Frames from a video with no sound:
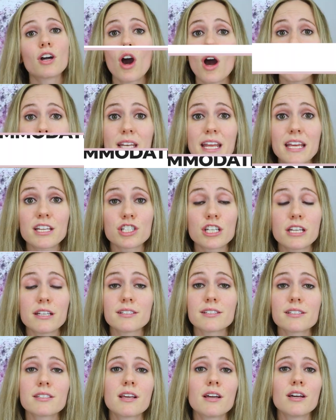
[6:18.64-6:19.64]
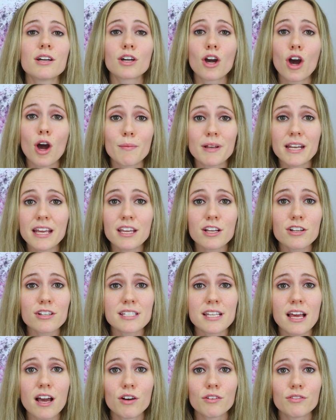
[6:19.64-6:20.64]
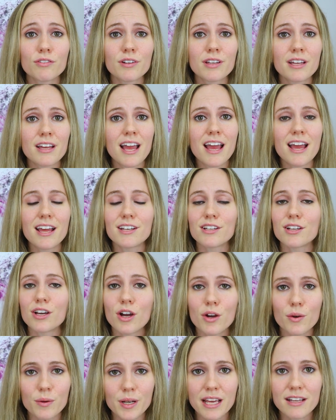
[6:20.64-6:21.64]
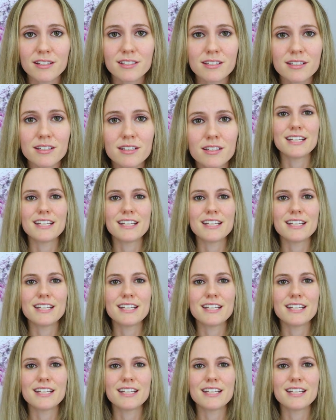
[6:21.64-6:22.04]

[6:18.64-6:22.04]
Accommodations. Accommodate yourself and own it.